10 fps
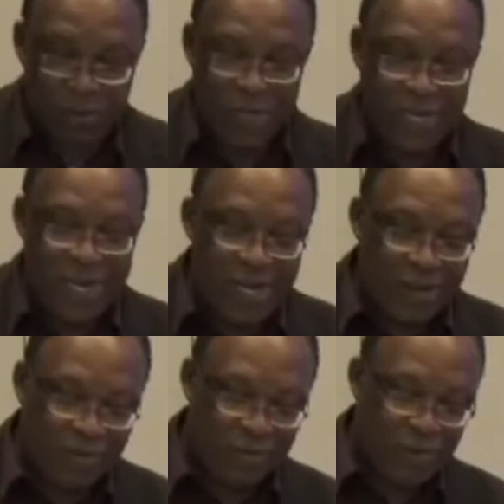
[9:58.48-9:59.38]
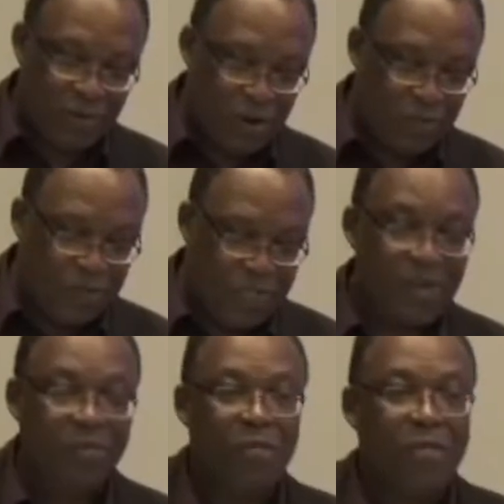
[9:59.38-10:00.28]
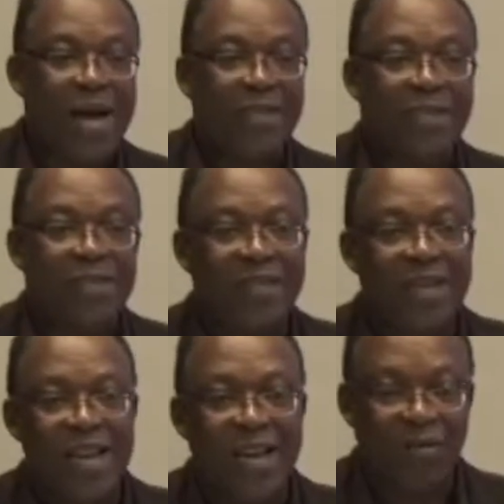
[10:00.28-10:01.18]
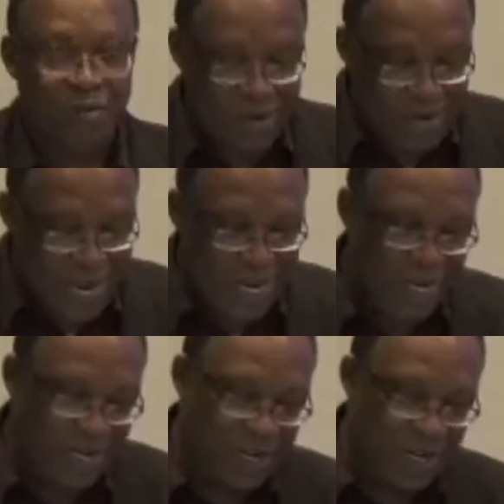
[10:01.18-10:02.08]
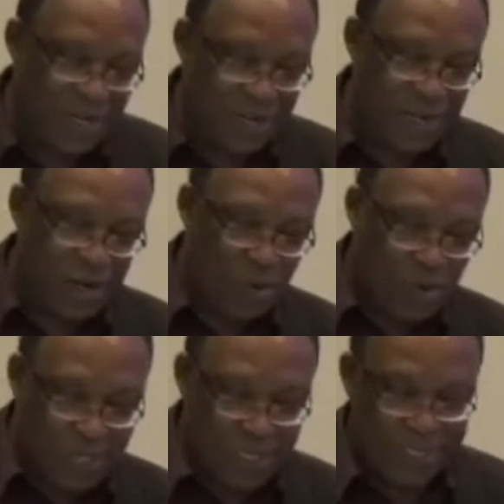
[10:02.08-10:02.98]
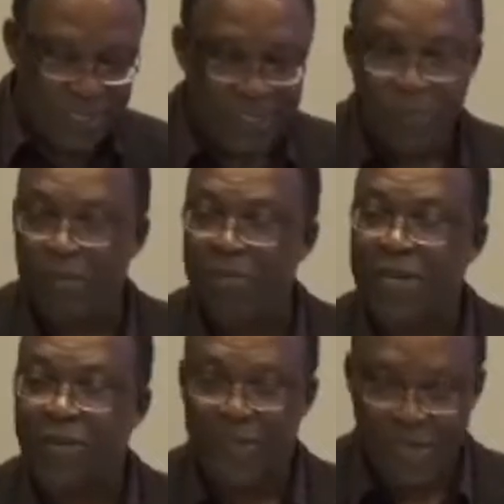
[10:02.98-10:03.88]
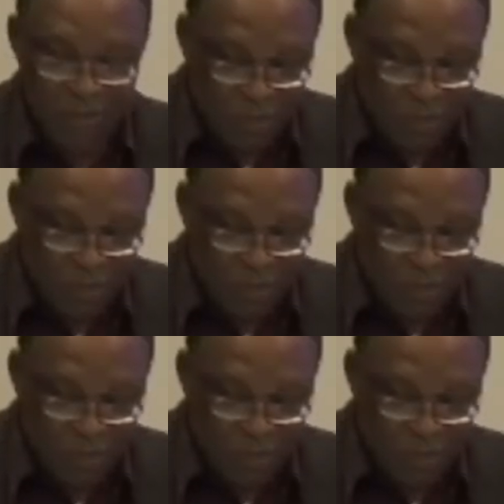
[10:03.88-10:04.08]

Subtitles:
will be enough to observe the pattern's never-ending quality. It's perpetually